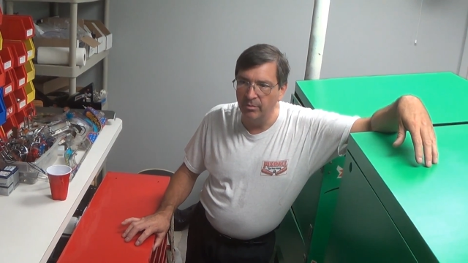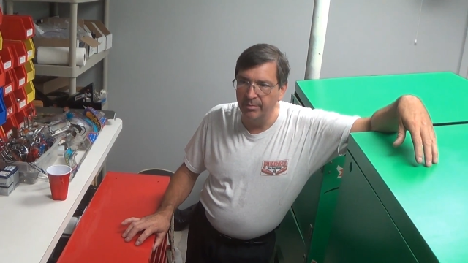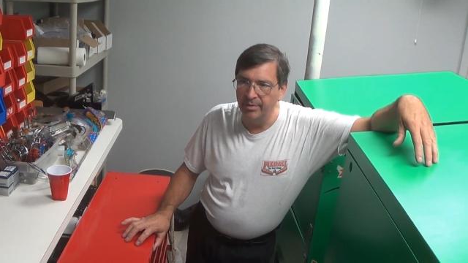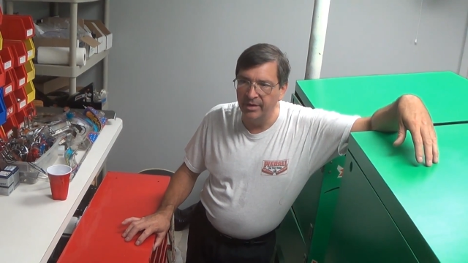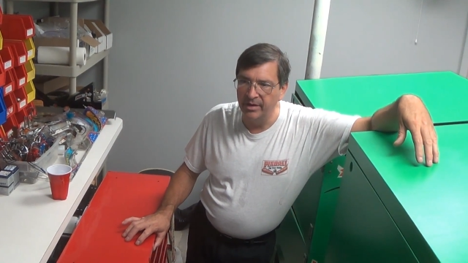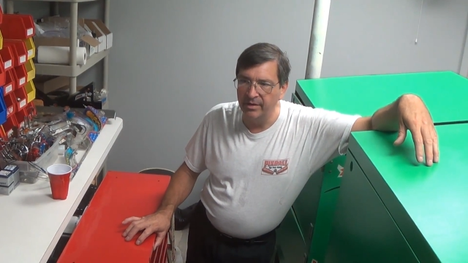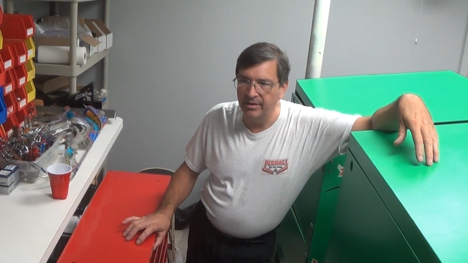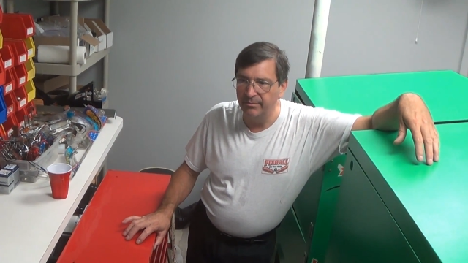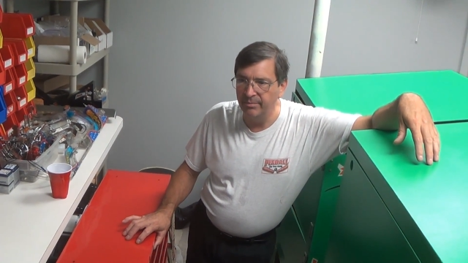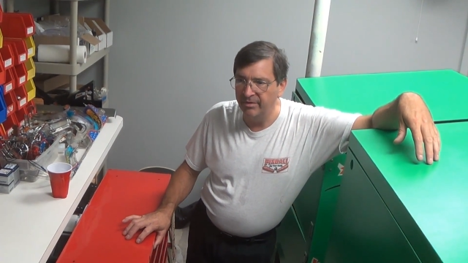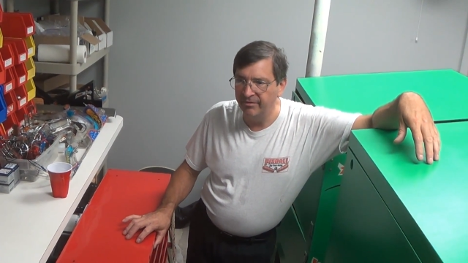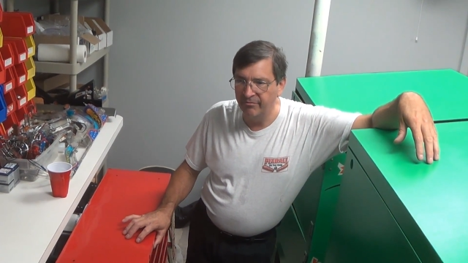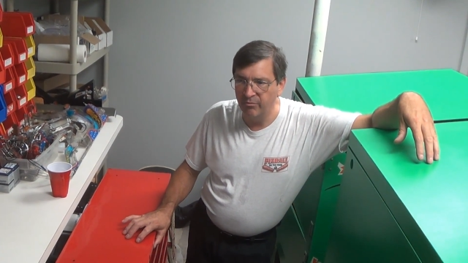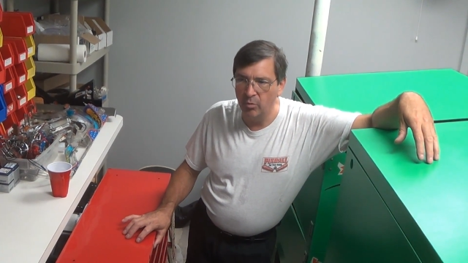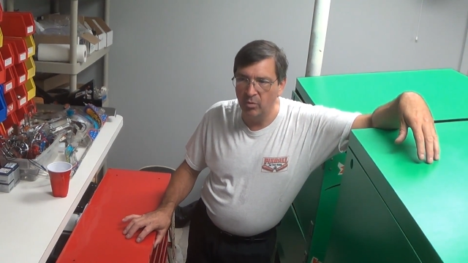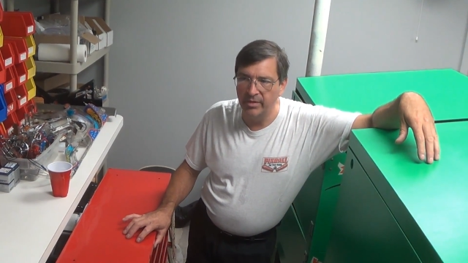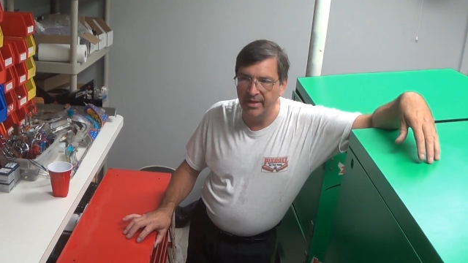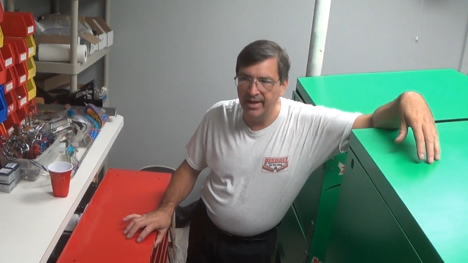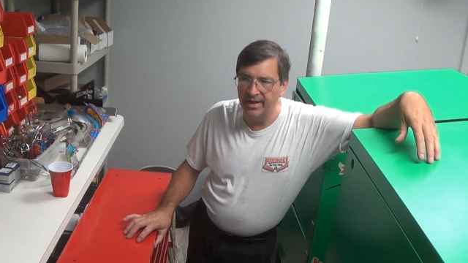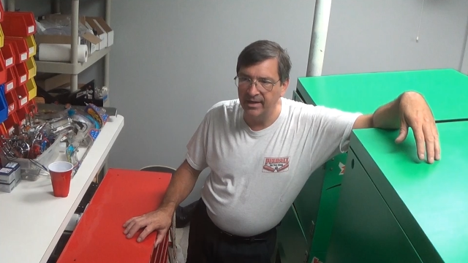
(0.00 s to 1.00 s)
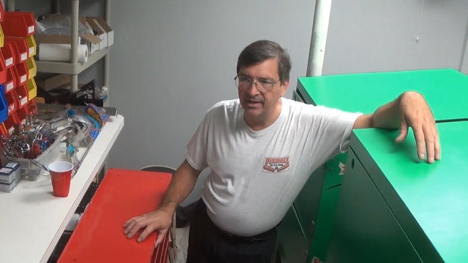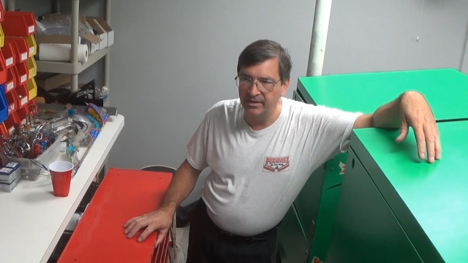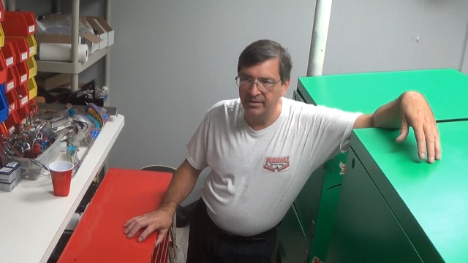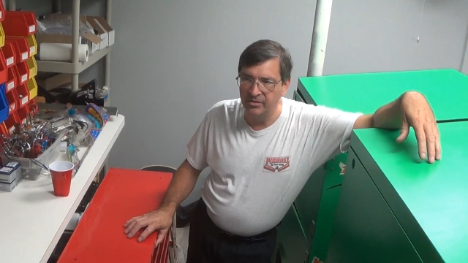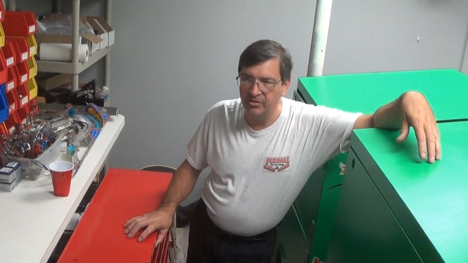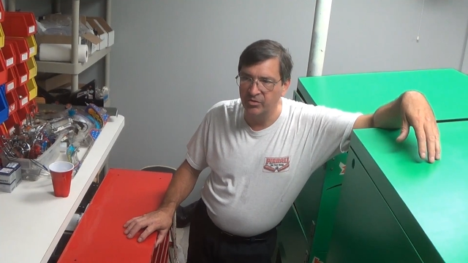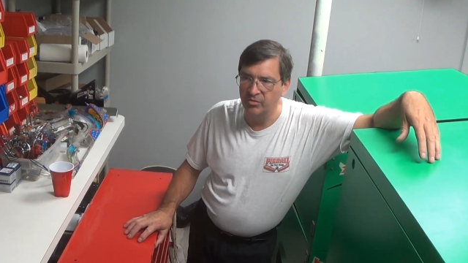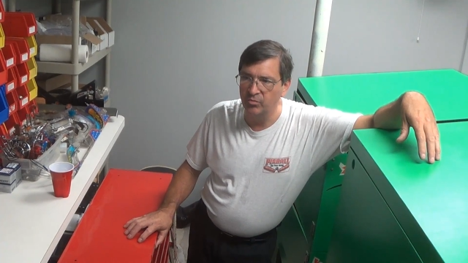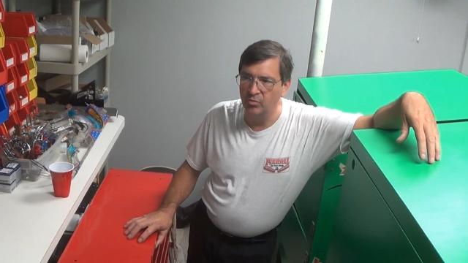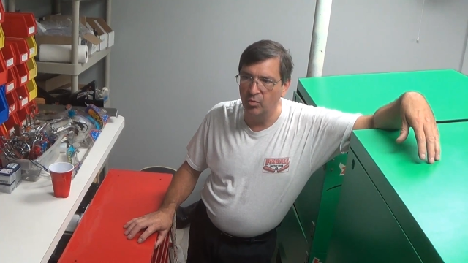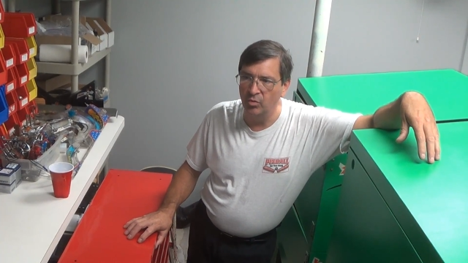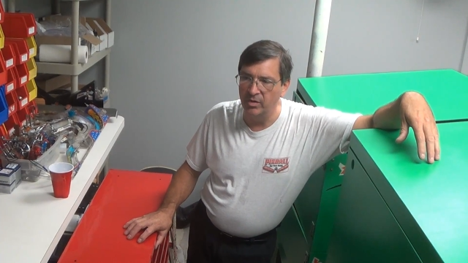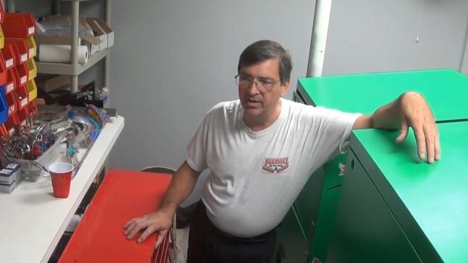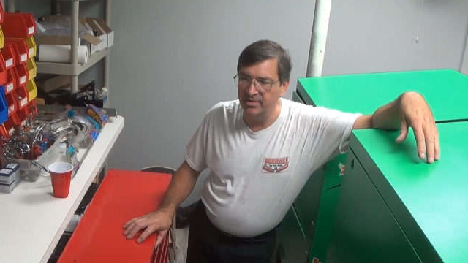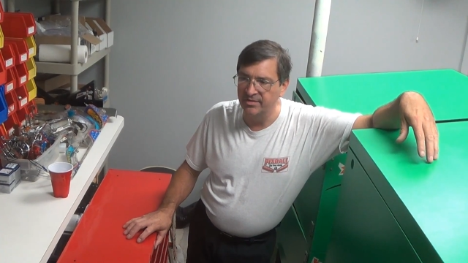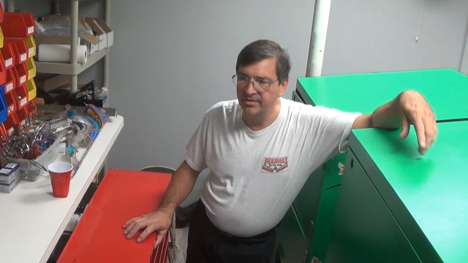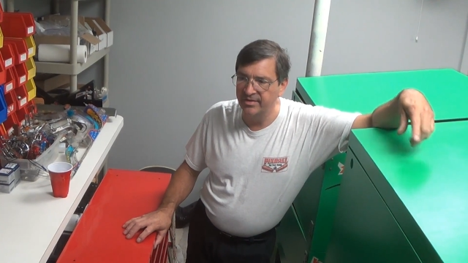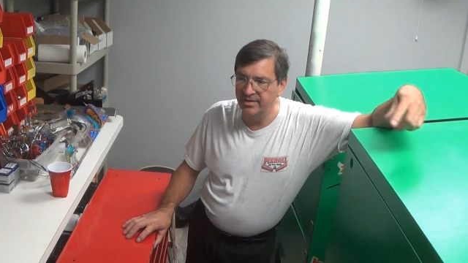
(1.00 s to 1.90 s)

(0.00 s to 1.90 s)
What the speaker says: but before then it destroys.